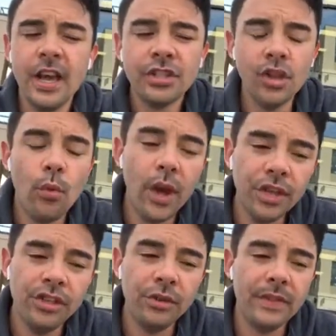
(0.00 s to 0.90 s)
So what
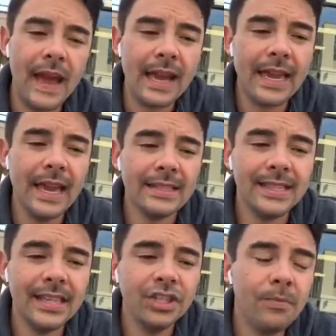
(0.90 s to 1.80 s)
you do in that case
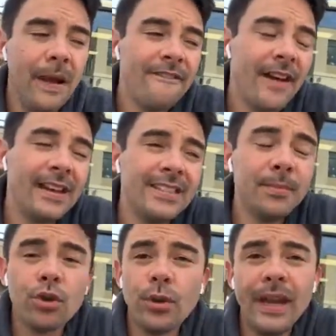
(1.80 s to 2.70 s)
is you might find some
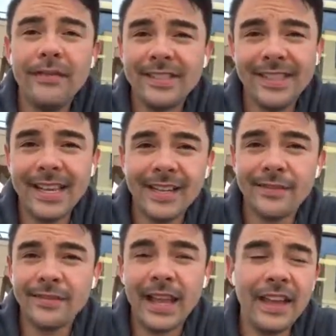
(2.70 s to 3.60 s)
creative
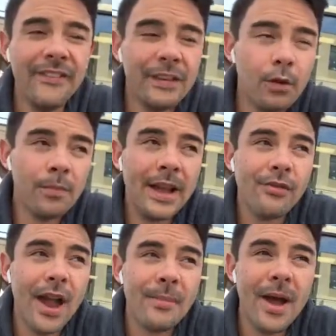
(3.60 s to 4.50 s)
incentive. Like if it were my
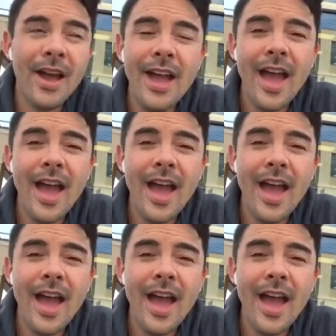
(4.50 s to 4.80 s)
grandma,